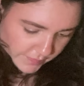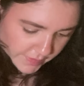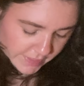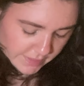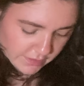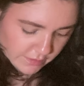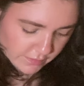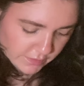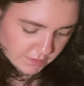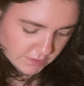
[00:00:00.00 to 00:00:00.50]

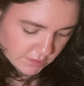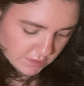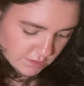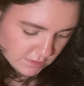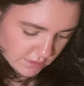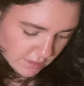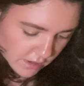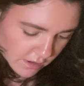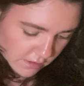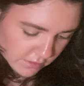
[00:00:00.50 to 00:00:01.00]
I know this
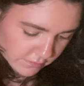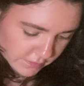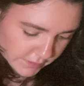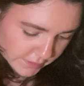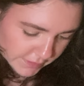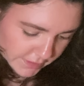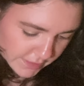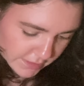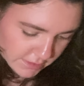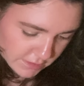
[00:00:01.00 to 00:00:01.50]
is not
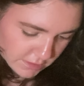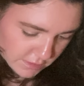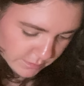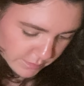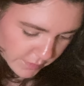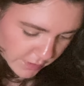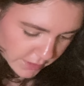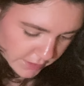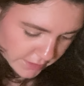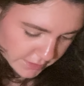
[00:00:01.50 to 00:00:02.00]
really the
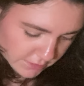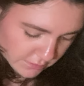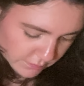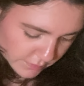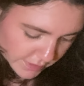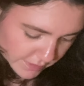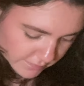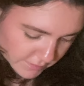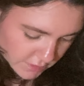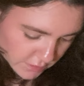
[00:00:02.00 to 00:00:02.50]
smartest
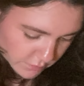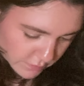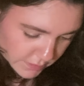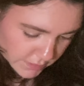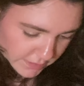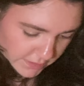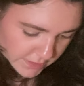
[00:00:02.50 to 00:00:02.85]
way of doing